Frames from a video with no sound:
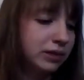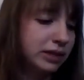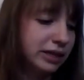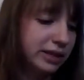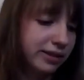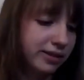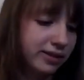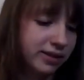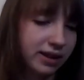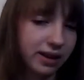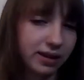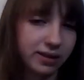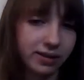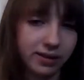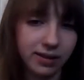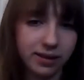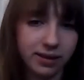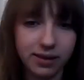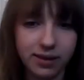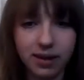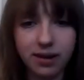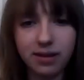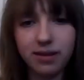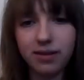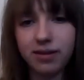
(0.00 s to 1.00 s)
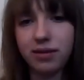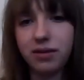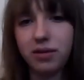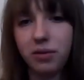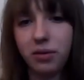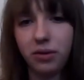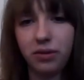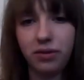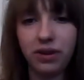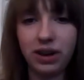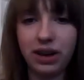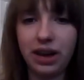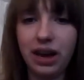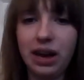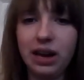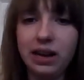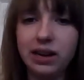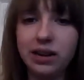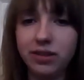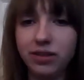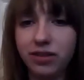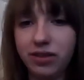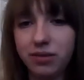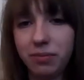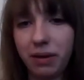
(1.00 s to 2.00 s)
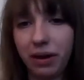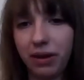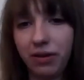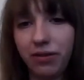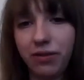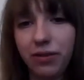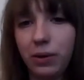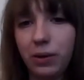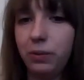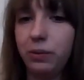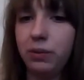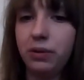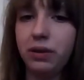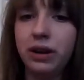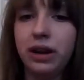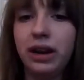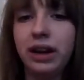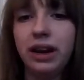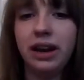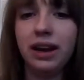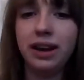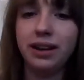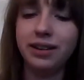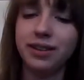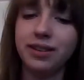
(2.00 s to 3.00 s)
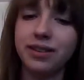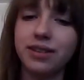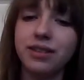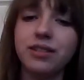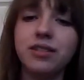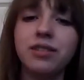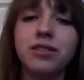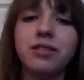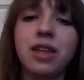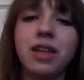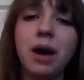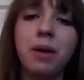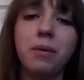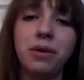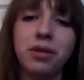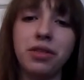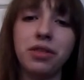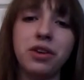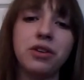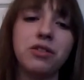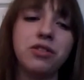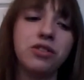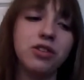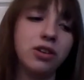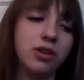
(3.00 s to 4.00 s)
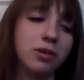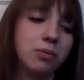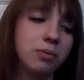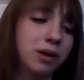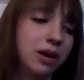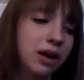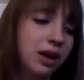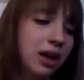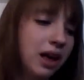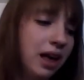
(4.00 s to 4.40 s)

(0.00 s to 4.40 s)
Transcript: Just because it sends a notification to my phone. It doesn't do that with YouTube.